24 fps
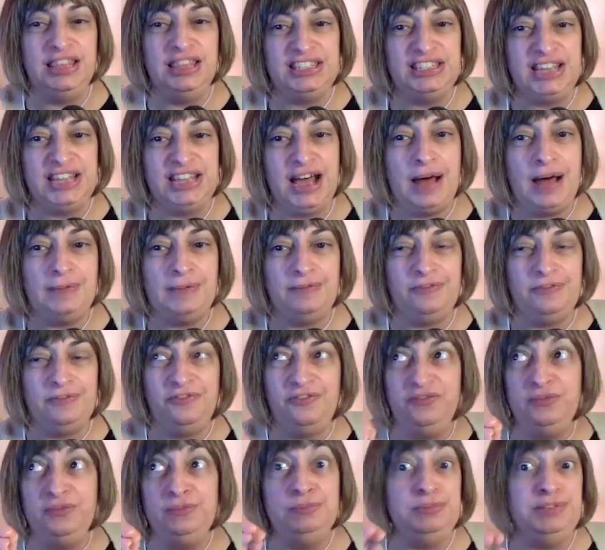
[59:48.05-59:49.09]
top
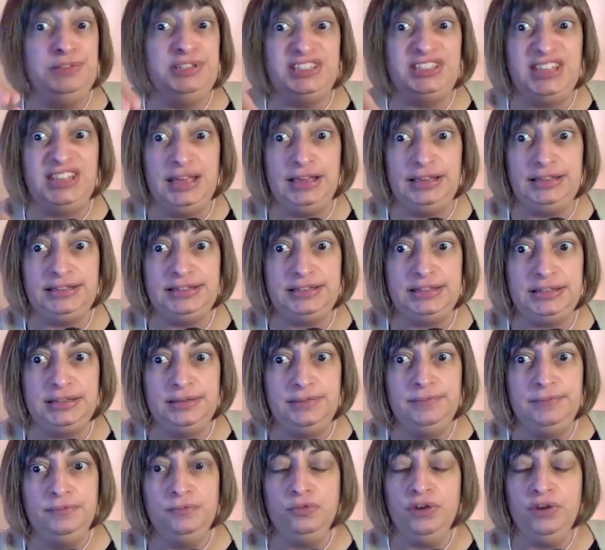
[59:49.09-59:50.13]
6
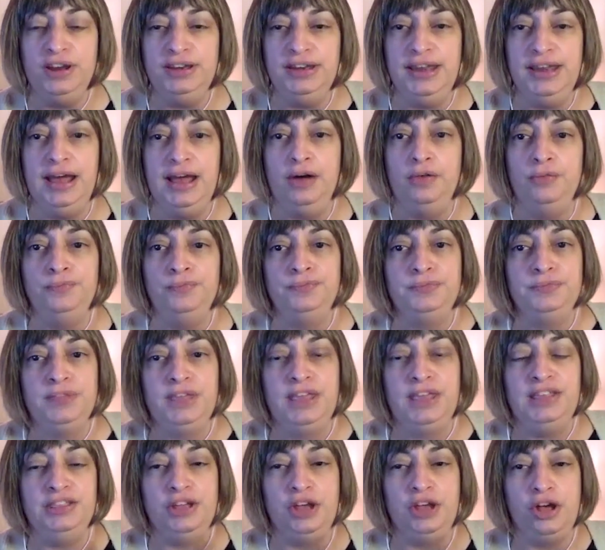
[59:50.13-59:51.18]
right now
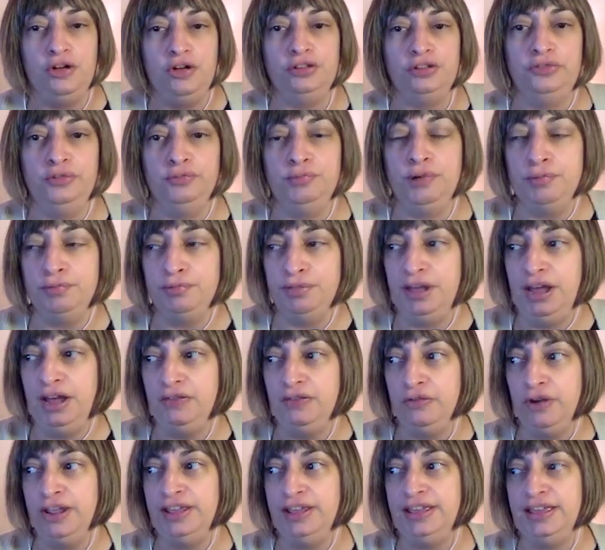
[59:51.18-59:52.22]
in the college football playoff
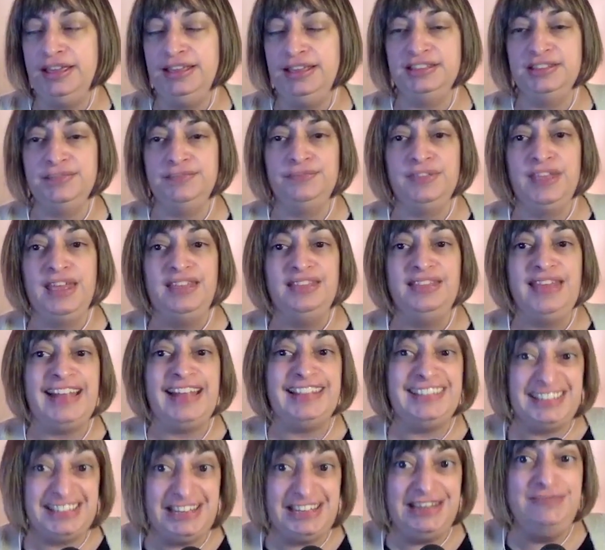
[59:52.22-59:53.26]
rankings,
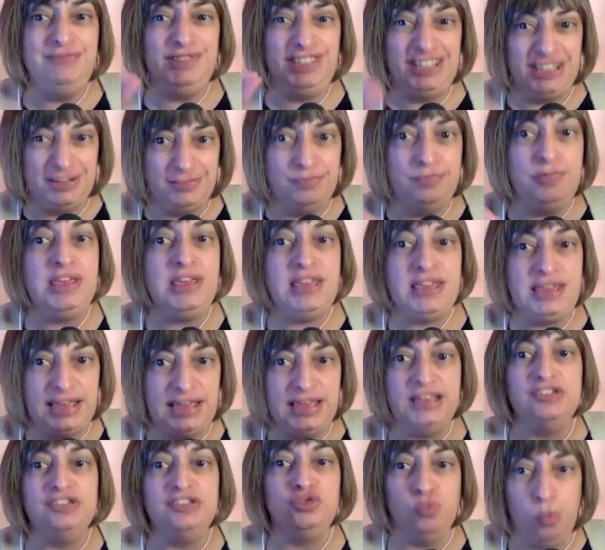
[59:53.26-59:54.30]
that team to me
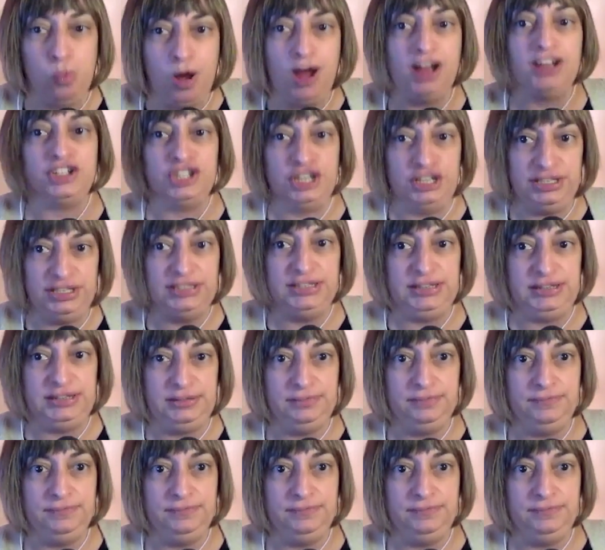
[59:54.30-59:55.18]
is Washington.